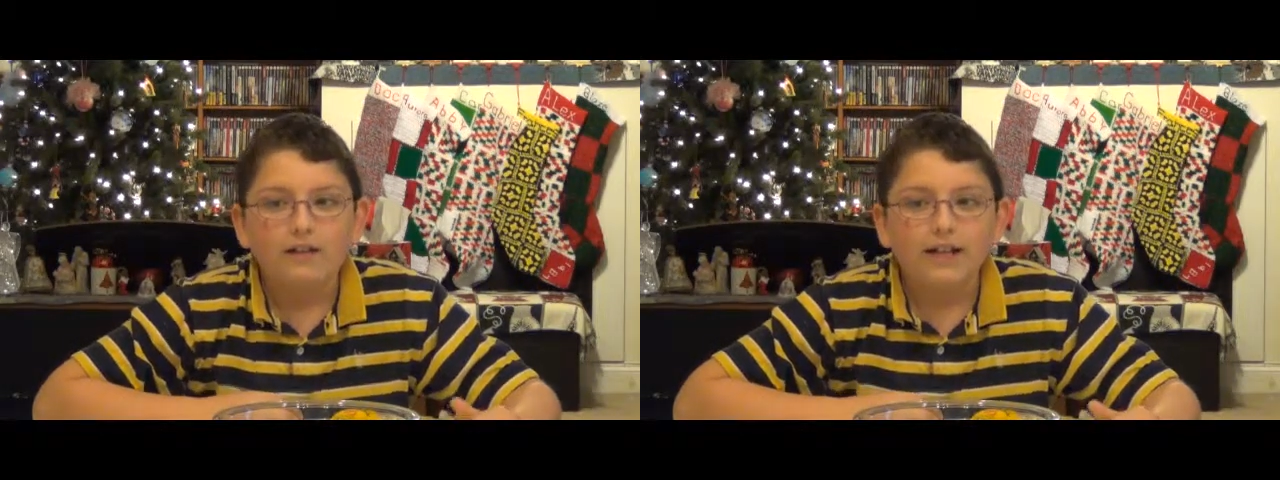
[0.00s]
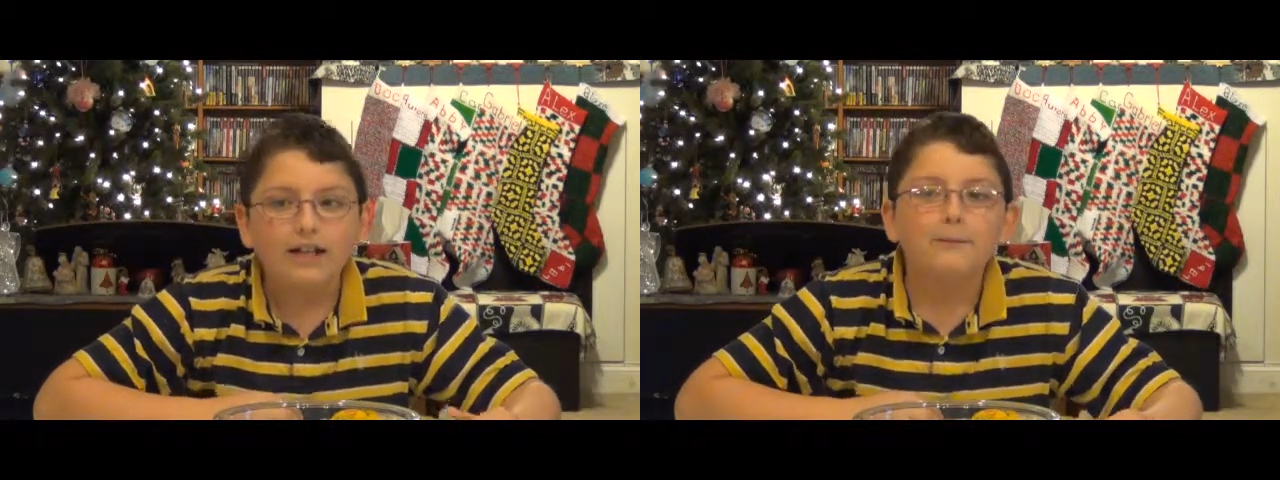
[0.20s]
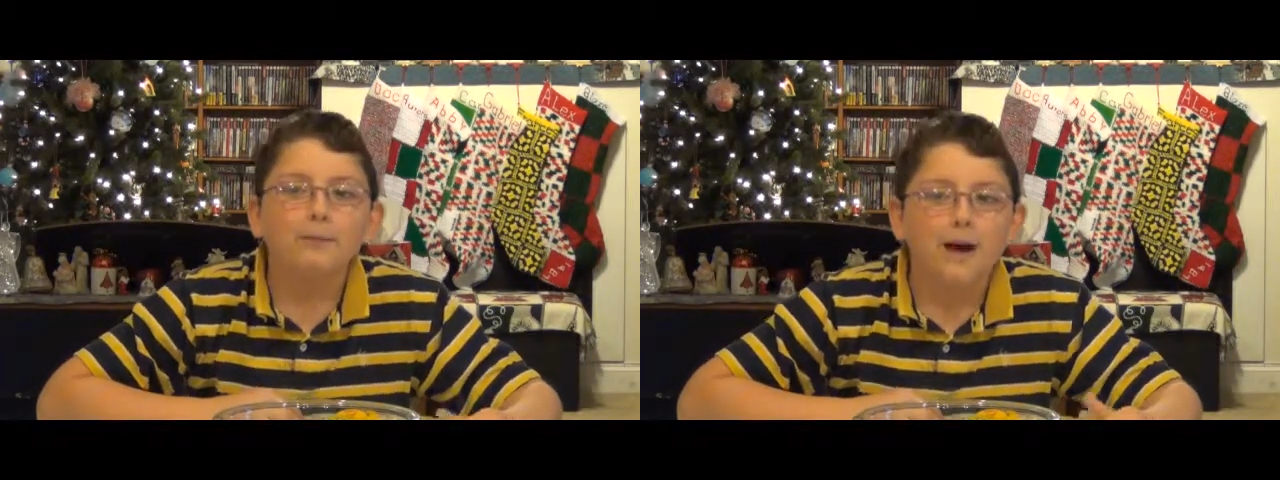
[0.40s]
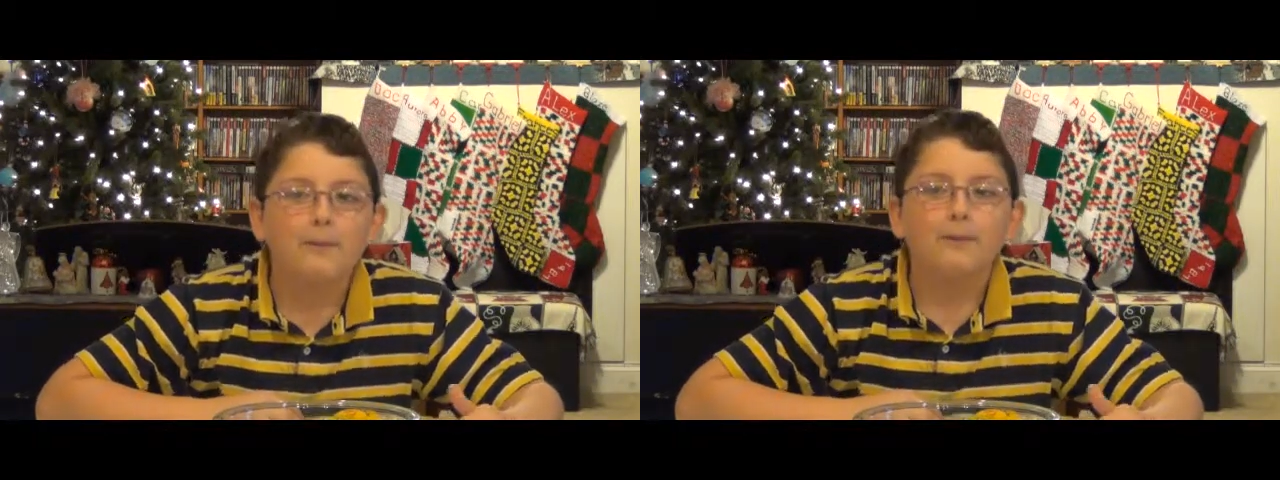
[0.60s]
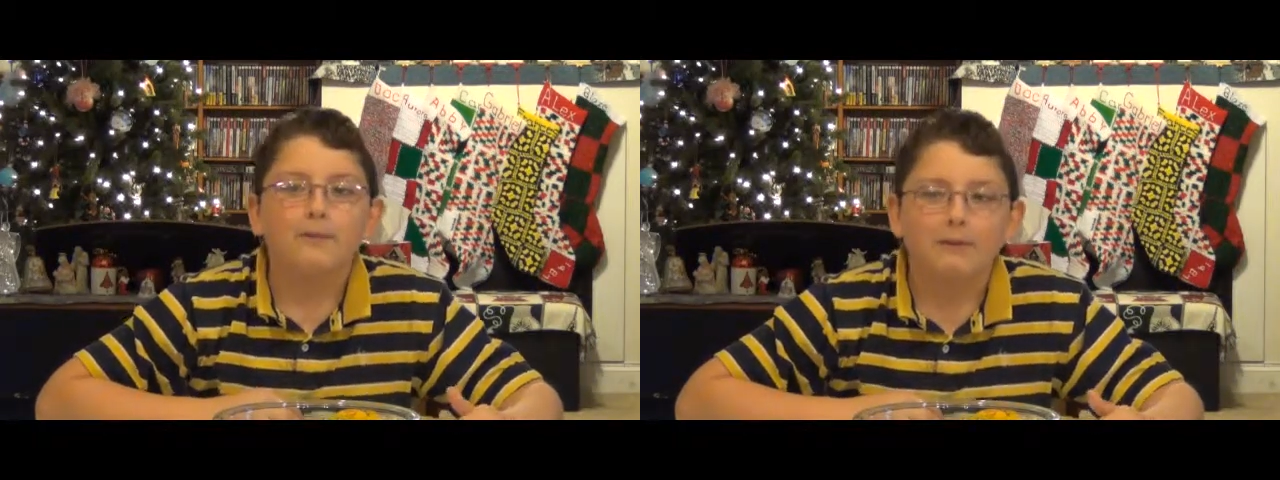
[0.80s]
An
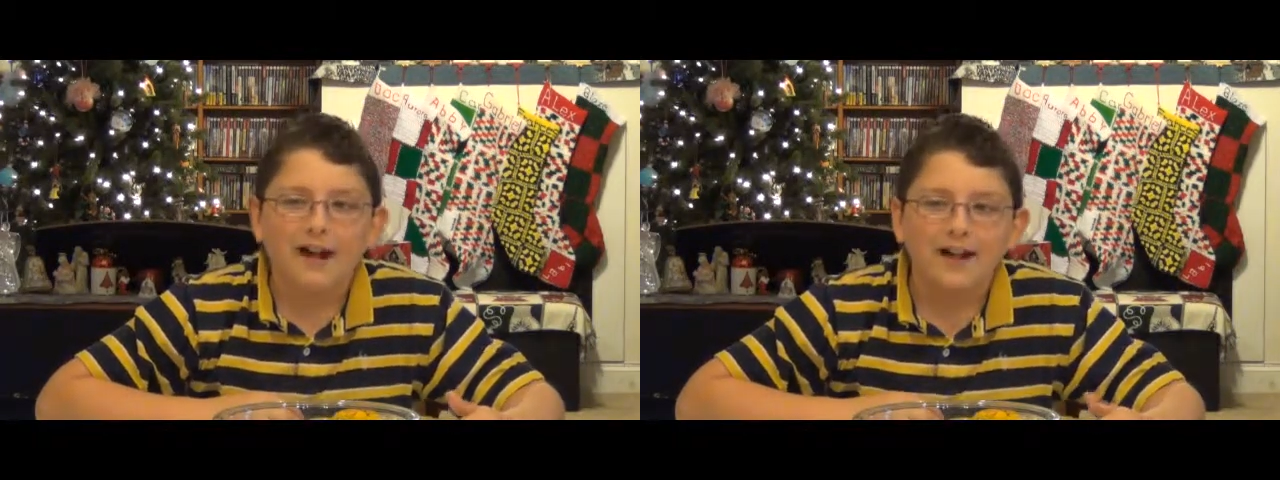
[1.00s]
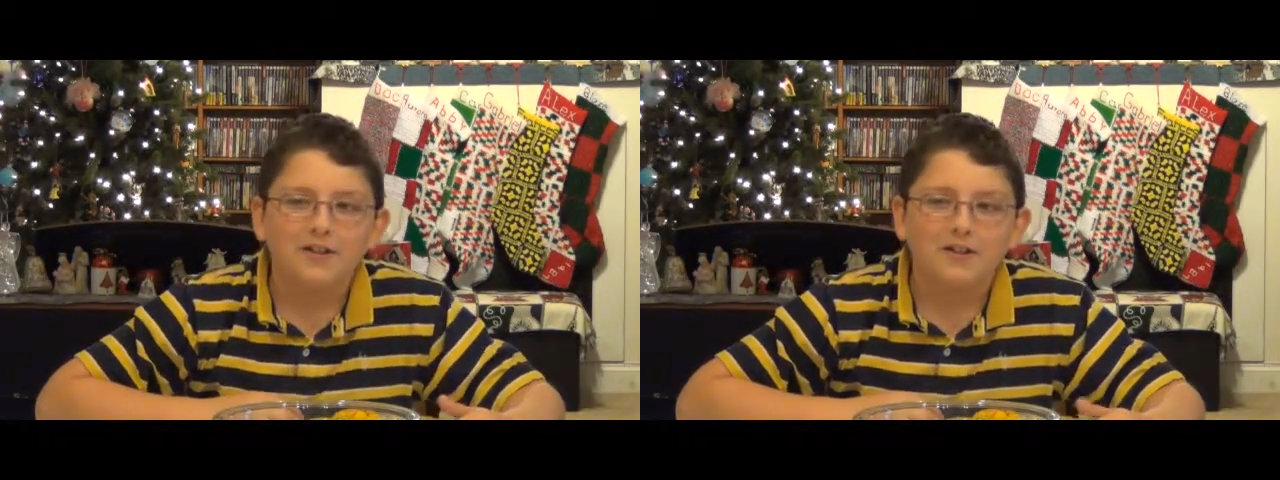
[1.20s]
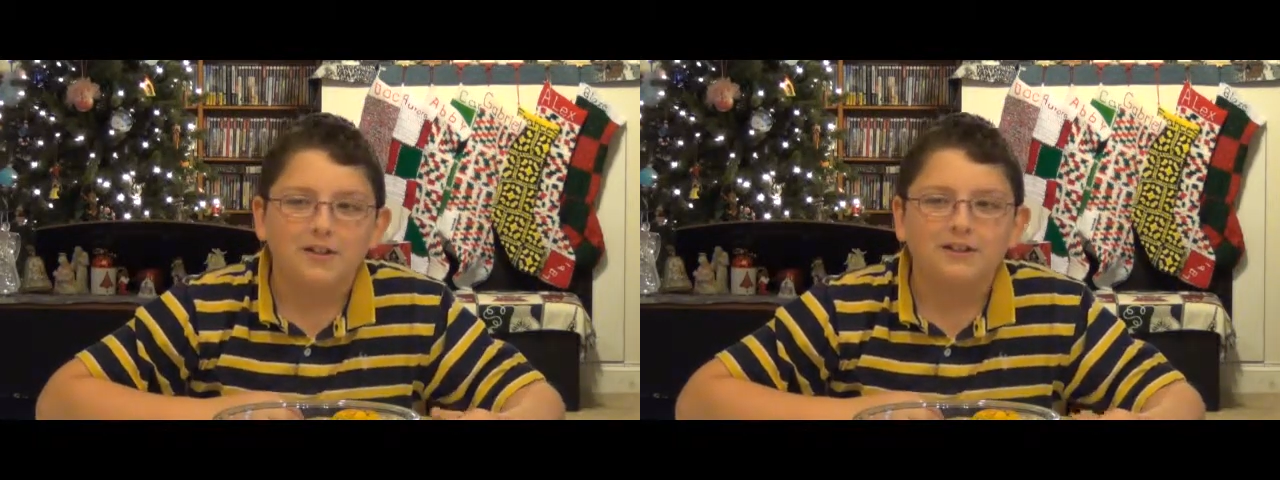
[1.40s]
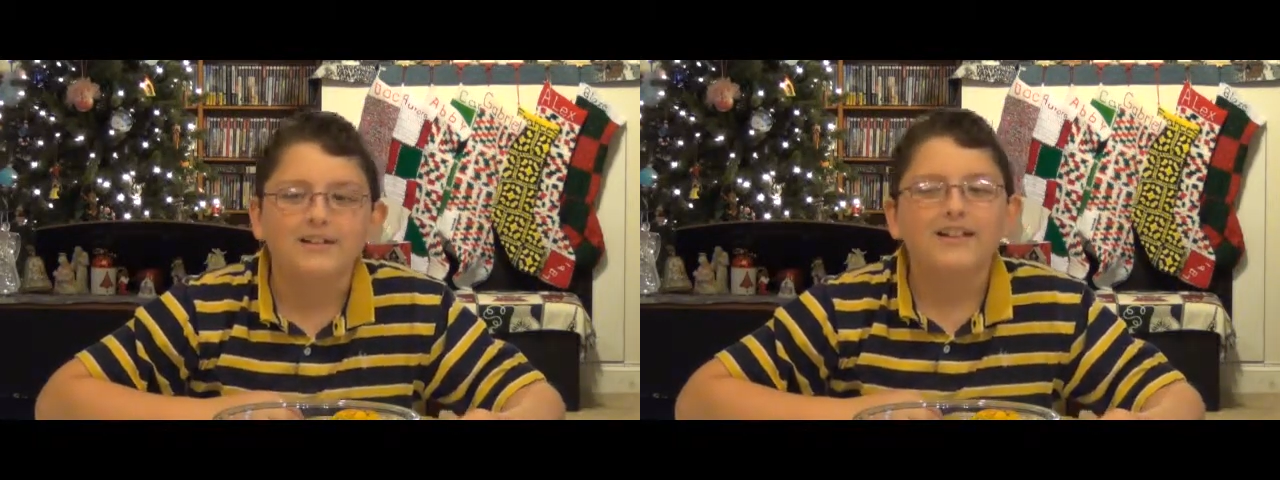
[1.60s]
improper fraction